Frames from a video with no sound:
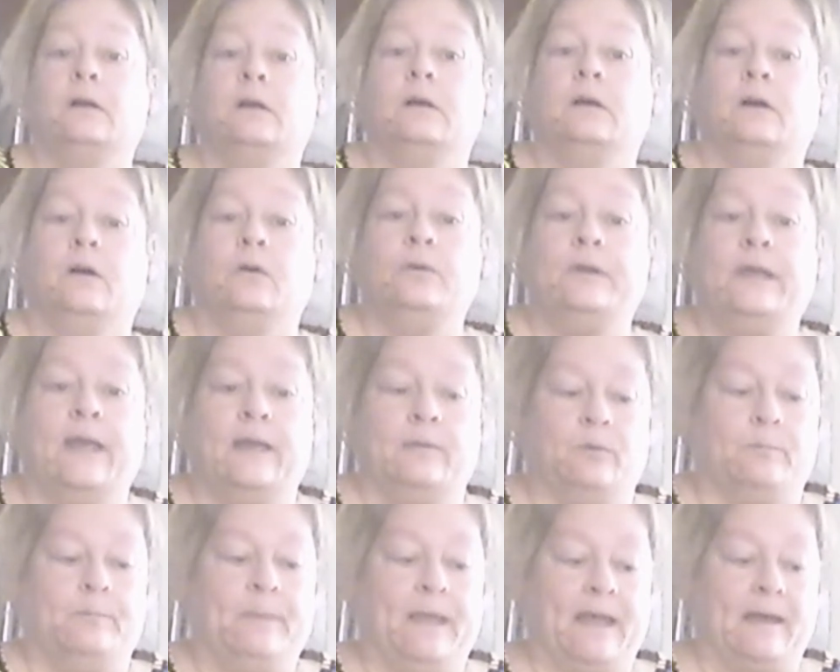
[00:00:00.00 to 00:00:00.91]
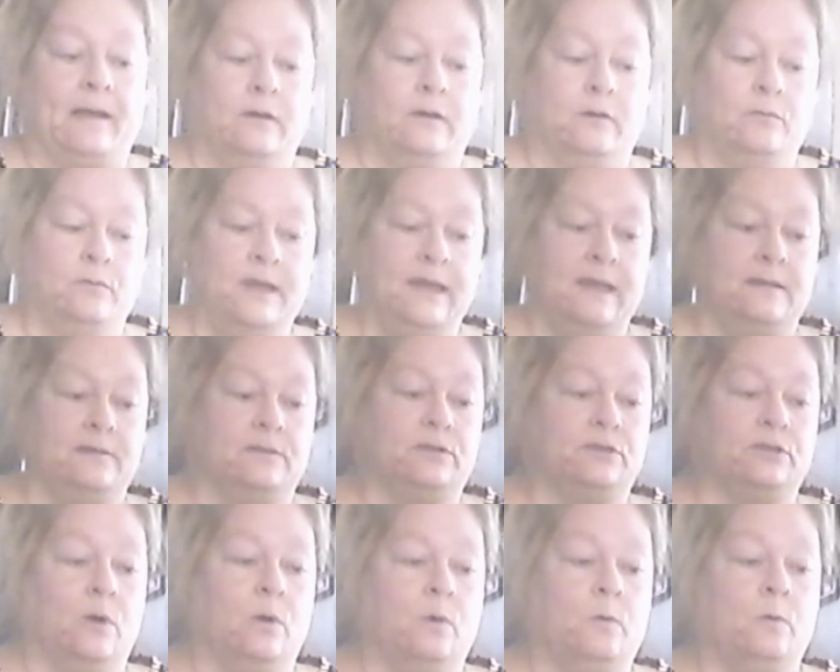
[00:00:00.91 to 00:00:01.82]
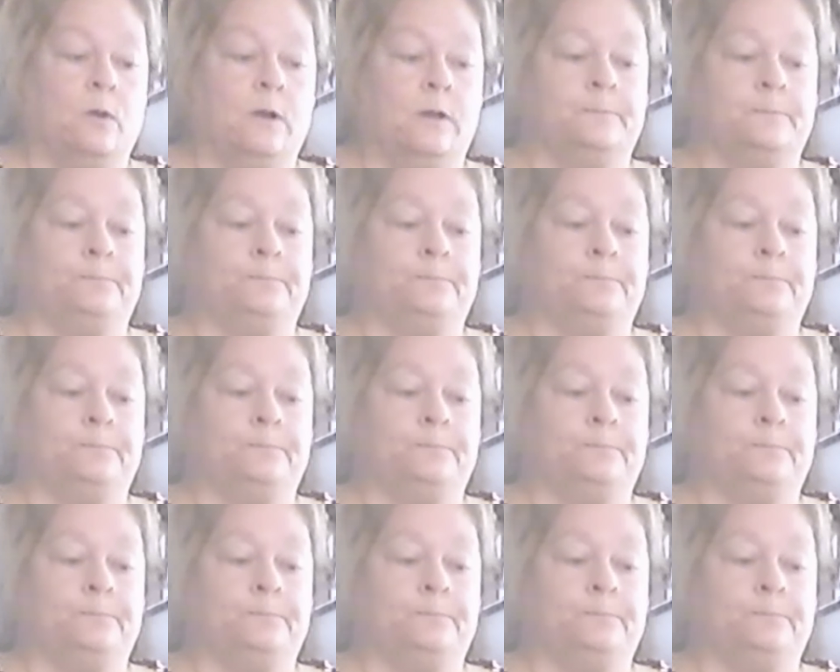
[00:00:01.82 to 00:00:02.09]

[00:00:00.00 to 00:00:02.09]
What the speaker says: Okay, we're back. Okay, so